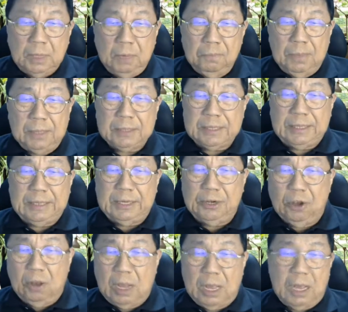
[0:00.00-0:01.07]
basically,
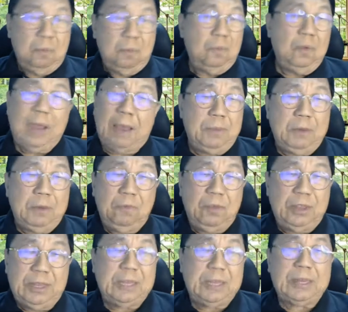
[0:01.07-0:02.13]
we have been
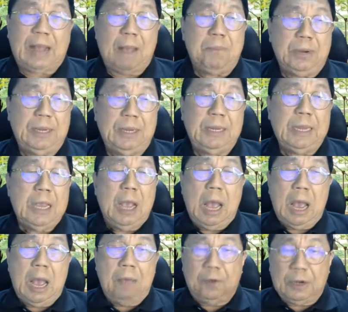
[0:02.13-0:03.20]
with this company
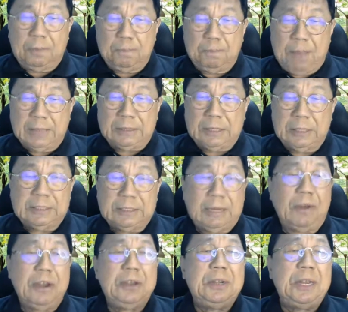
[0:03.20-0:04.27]
for the past
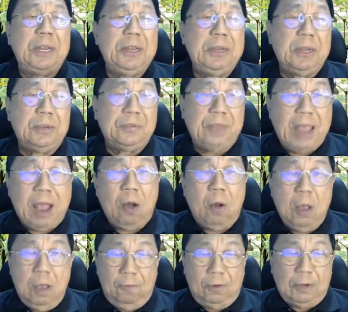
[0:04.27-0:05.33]
17 years
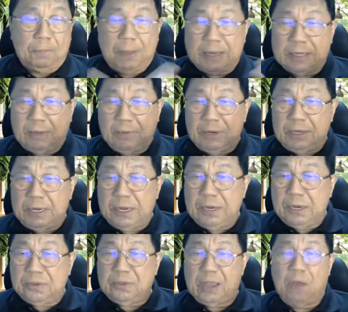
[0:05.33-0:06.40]
now. For the past 17
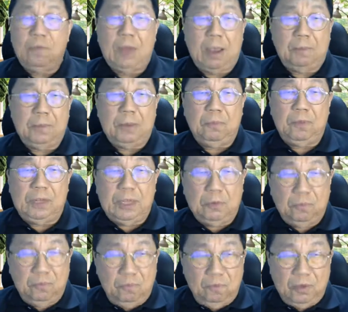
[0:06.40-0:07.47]
years now, we have been
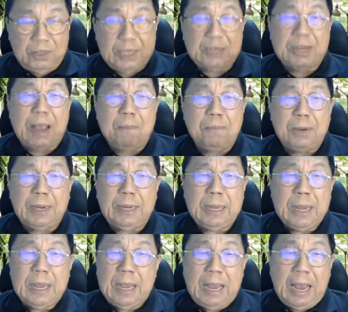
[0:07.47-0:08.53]
with this company,
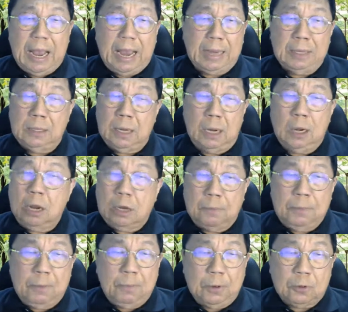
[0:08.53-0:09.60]
and a lot of
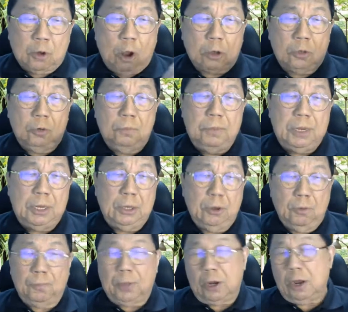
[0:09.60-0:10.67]
people talk to me, a
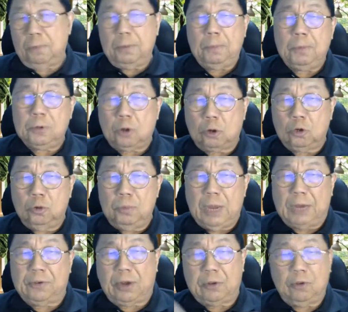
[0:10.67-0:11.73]
lot of people talk to me
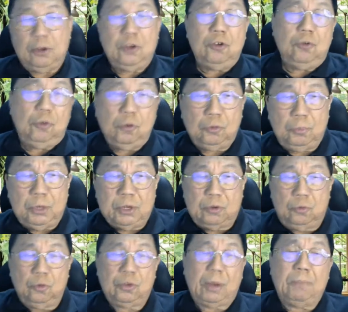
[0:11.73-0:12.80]
and try to introduce me
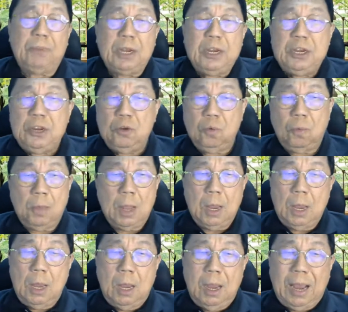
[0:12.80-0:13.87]
to something new.
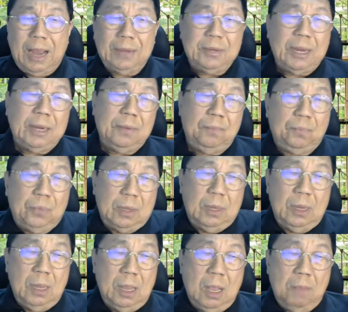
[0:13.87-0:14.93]
I say,
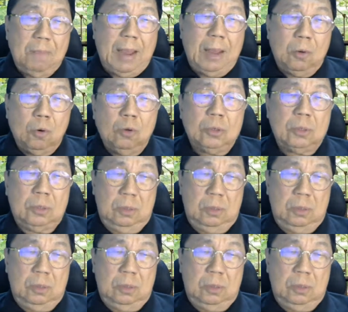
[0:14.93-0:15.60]
my root,